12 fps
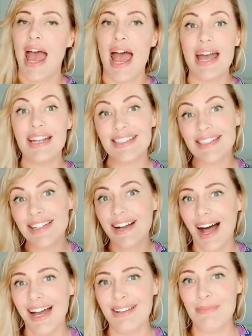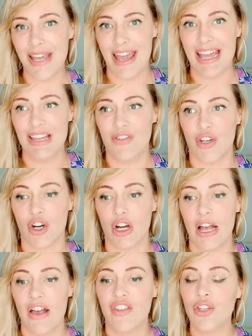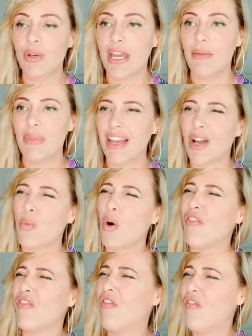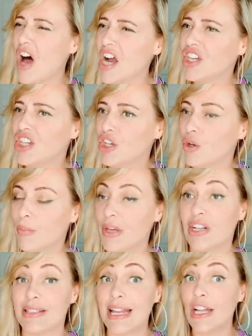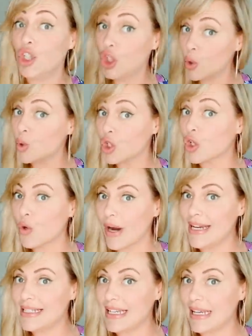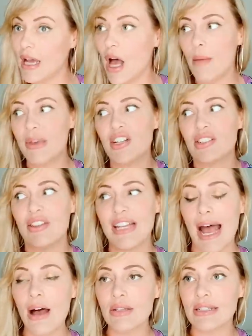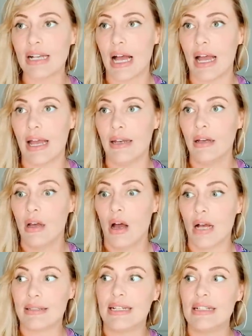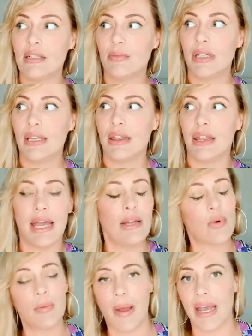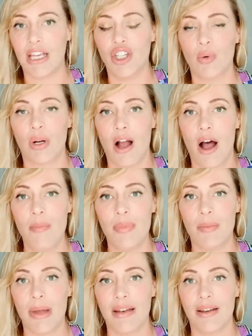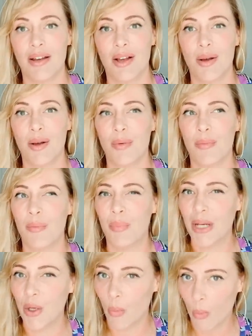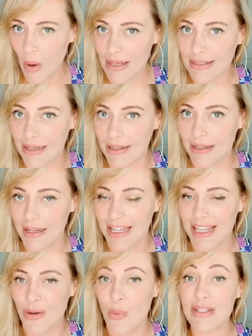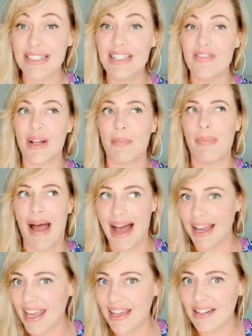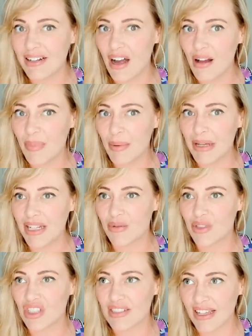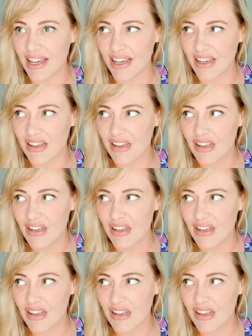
and it's the kind of behavior that you can't be like, well, fuck you, because then you look crazy. Because on the outside, ostensibly, they were paying you a compliment, but it wasn't. It wasn't even a backhanded compliment. It was just like,